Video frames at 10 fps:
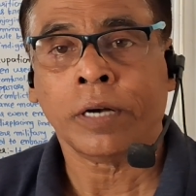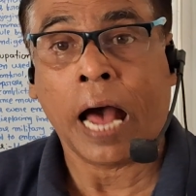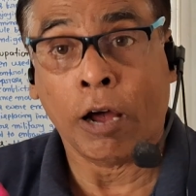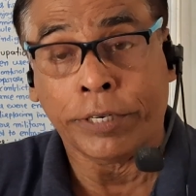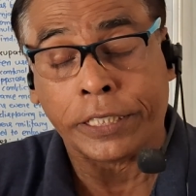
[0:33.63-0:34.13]

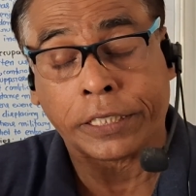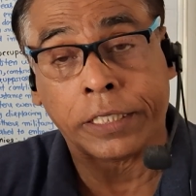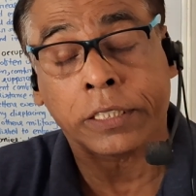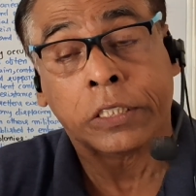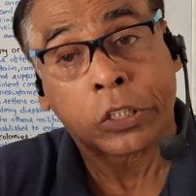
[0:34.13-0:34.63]
I will
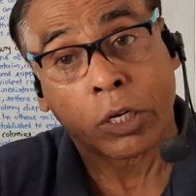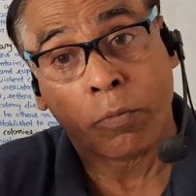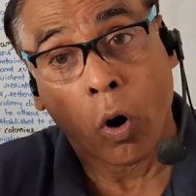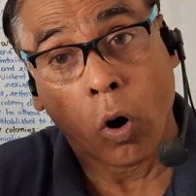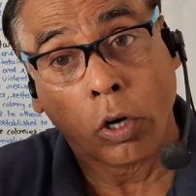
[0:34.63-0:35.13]
discuss
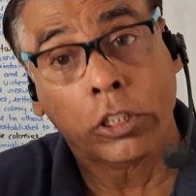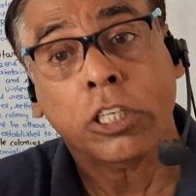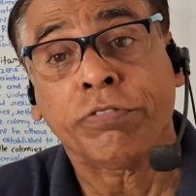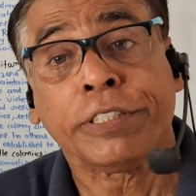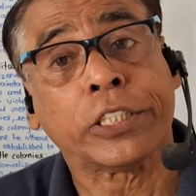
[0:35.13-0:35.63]
some
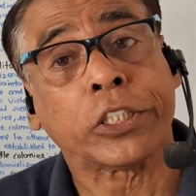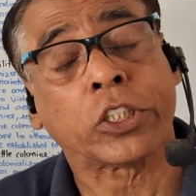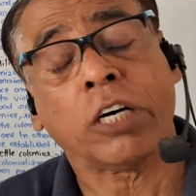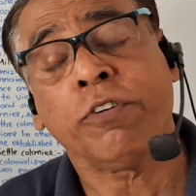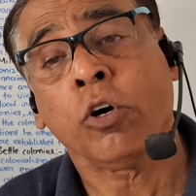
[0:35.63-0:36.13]
other
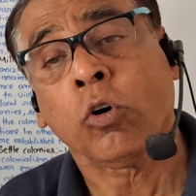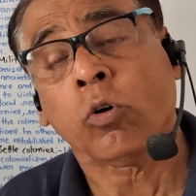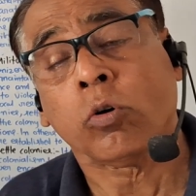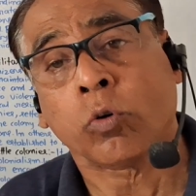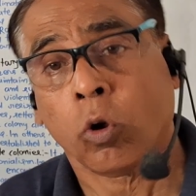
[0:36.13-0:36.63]
features of
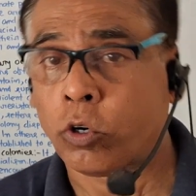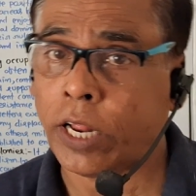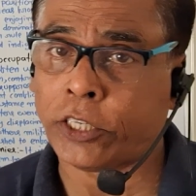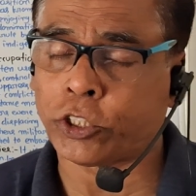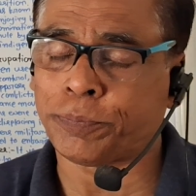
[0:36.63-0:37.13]

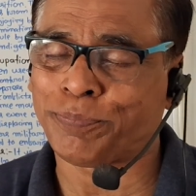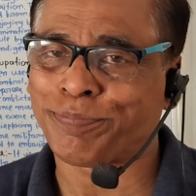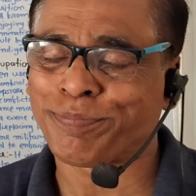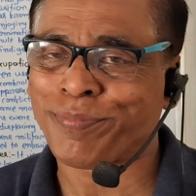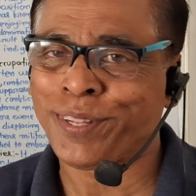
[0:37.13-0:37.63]
colonialism.
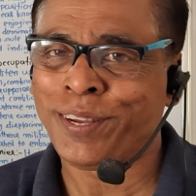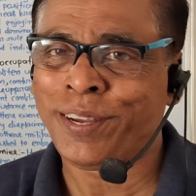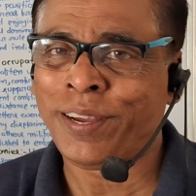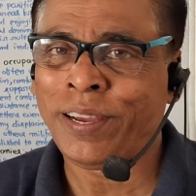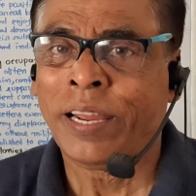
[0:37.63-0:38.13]

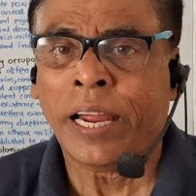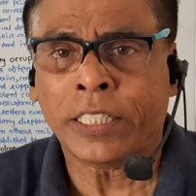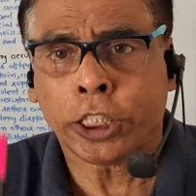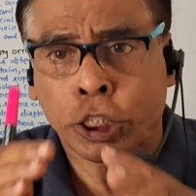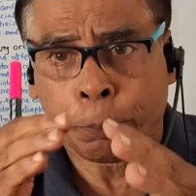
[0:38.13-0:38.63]

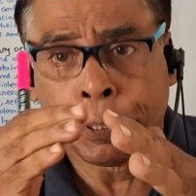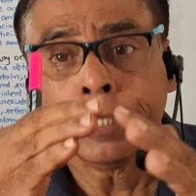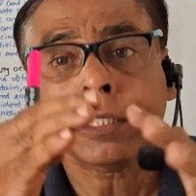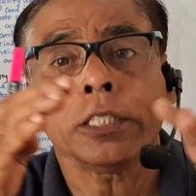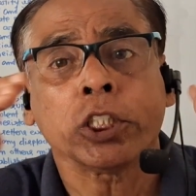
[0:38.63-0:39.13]
And these
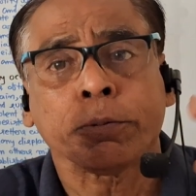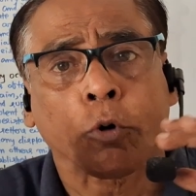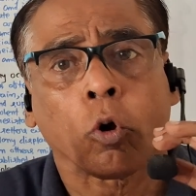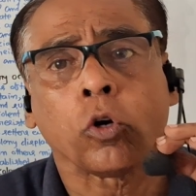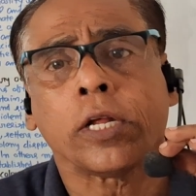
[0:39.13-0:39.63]
features of
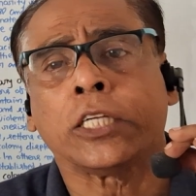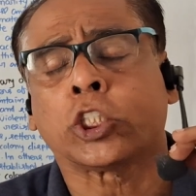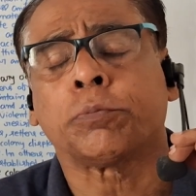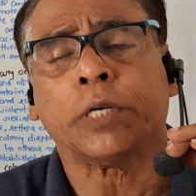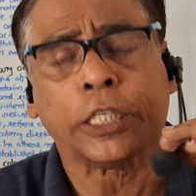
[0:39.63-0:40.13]

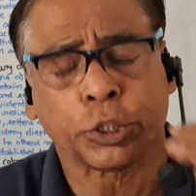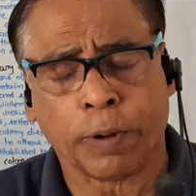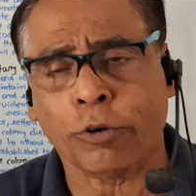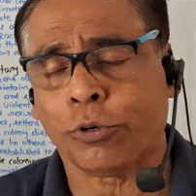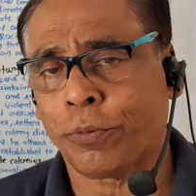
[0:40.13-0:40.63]
colonialism is
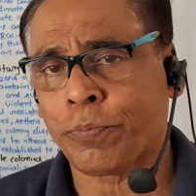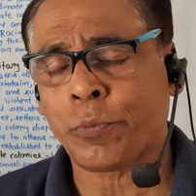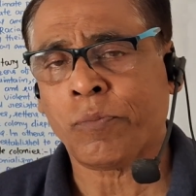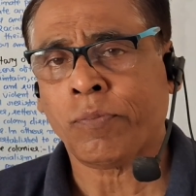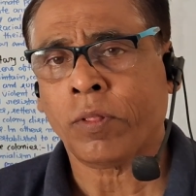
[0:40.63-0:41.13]
found
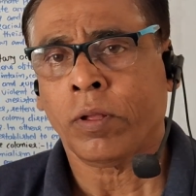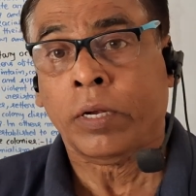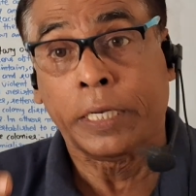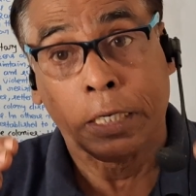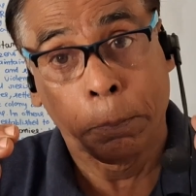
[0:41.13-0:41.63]

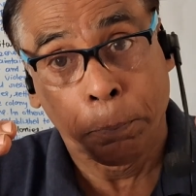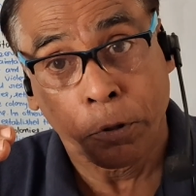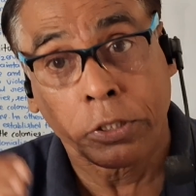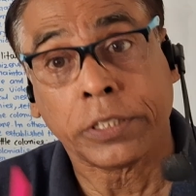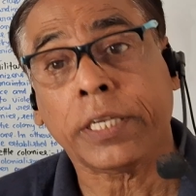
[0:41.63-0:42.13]
in
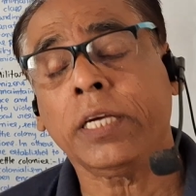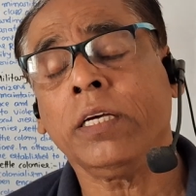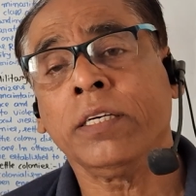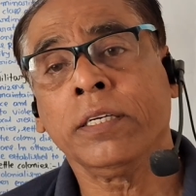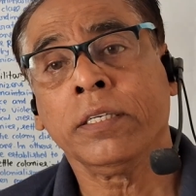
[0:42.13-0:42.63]

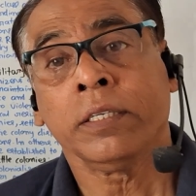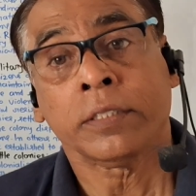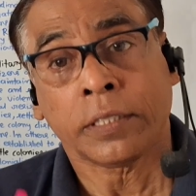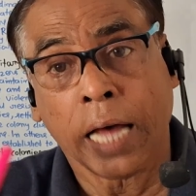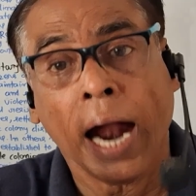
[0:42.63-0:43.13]
+3
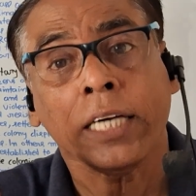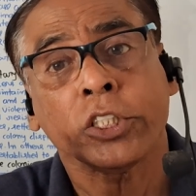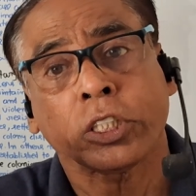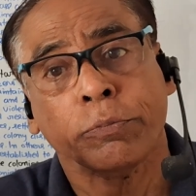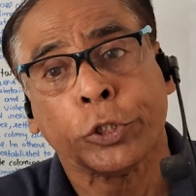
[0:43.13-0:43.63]
third
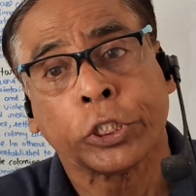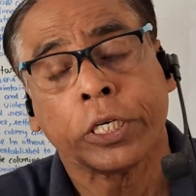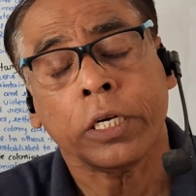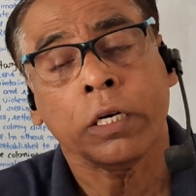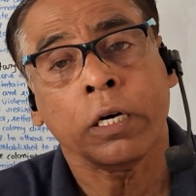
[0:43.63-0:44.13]

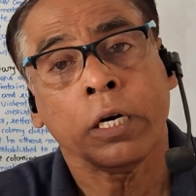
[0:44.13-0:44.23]
semester